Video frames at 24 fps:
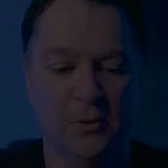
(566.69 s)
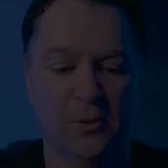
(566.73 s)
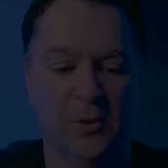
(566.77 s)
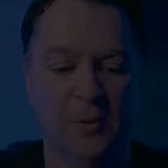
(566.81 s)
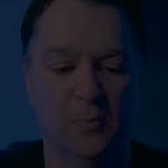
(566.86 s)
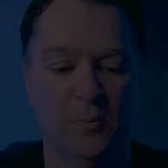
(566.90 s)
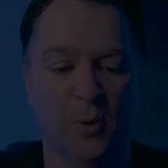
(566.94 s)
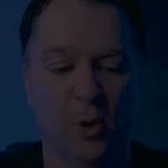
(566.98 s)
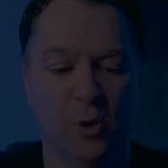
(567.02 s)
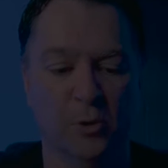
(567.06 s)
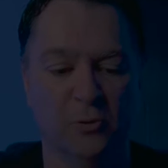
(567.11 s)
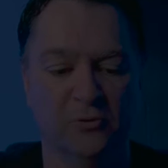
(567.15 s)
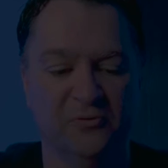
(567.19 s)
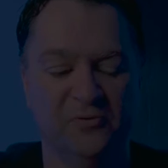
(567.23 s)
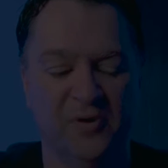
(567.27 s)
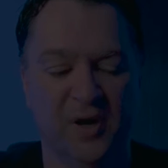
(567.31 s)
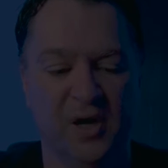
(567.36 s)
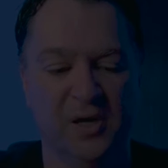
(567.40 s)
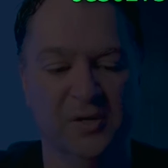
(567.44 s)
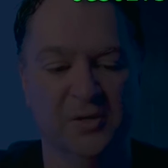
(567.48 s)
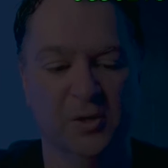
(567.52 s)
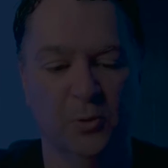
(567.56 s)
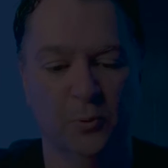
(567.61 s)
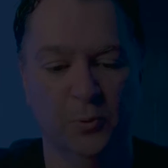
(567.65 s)
the model
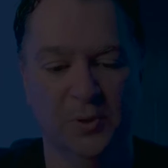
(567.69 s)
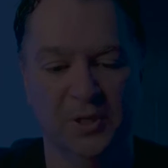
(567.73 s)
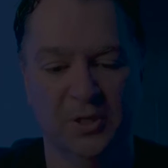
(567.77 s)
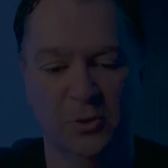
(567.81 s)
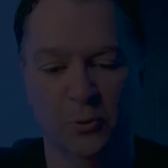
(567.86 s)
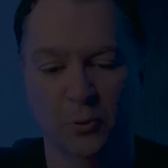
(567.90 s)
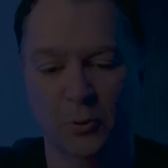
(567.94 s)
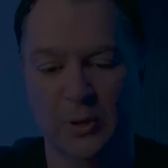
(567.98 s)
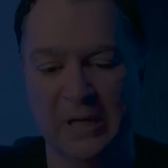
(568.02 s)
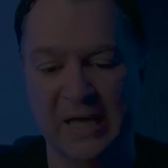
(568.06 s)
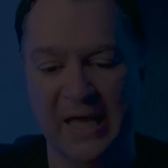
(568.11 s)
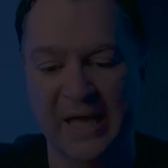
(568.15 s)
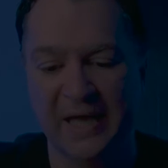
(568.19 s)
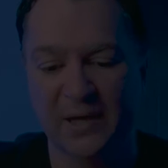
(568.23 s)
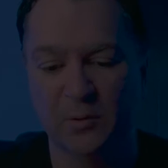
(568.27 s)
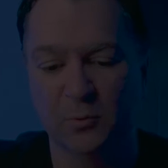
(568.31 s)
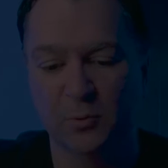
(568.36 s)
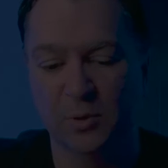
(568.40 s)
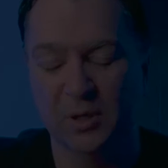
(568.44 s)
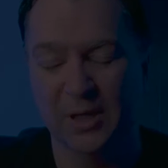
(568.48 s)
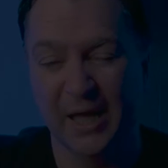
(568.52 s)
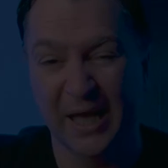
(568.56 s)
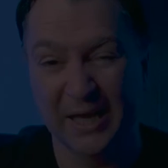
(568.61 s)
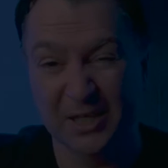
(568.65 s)
file that we create
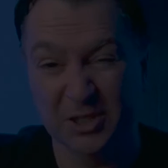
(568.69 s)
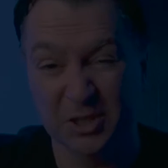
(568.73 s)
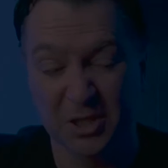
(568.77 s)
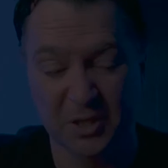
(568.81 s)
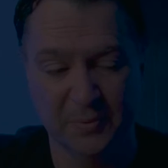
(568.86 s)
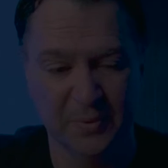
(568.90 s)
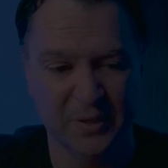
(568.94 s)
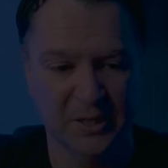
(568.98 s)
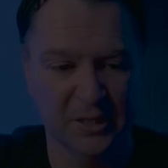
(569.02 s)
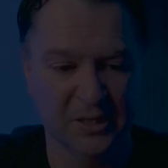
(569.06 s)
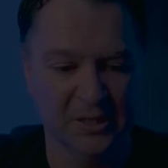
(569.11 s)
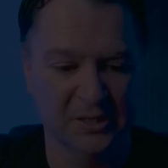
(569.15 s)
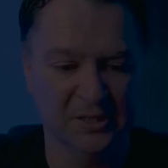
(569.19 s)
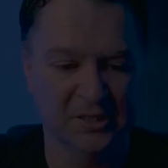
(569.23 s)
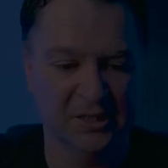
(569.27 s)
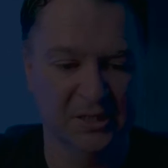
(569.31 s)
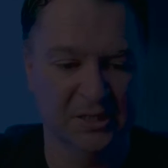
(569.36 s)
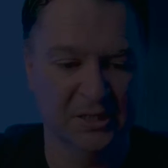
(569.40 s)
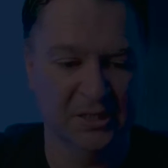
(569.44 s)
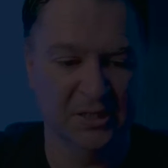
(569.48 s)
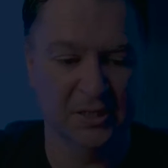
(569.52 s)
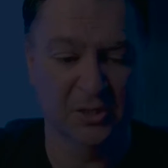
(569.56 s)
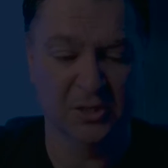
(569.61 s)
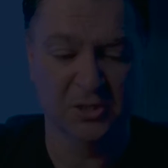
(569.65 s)
will actually be
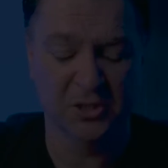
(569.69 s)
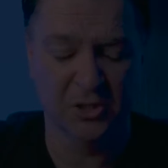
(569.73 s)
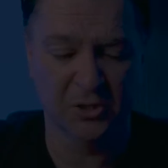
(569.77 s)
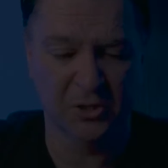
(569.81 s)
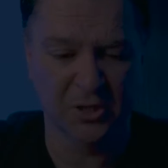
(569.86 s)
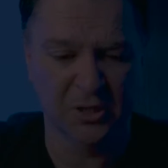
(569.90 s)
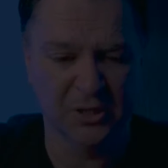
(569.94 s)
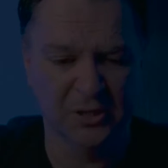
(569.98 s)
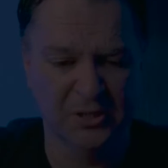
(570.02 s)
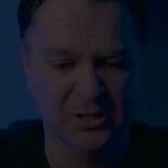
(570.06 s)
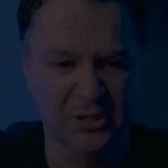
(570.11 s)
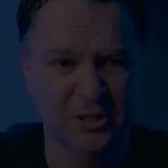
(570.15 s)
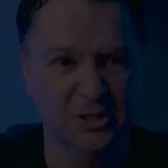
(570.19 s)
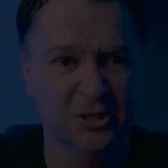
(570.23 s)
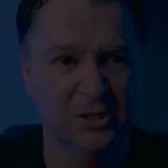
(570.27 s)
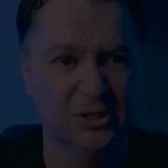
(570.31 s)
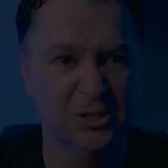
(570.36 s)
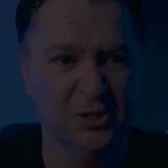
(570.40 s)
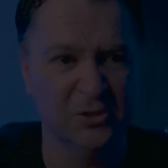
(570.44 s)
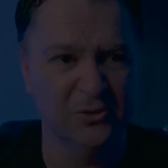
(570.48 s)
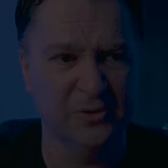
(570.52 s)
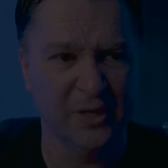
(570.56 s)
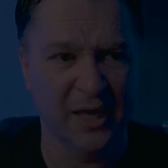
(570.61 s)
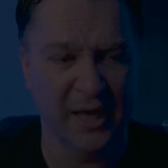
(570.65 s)
listed here. So to
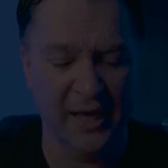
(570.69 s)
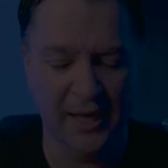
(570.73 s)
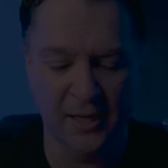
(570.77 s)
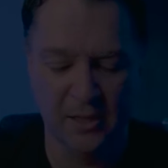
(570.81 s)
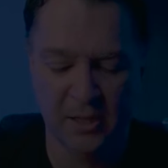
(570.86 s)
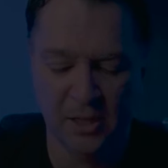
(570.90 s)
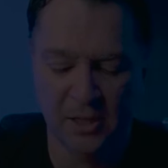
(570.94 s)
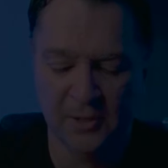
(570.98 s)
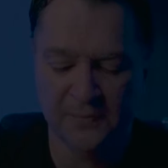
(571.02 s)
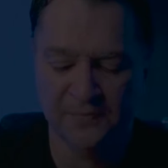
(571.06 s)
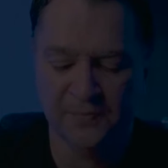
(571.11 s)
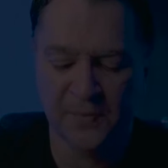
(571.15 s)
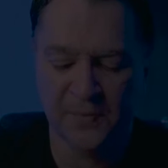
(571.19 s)
do that,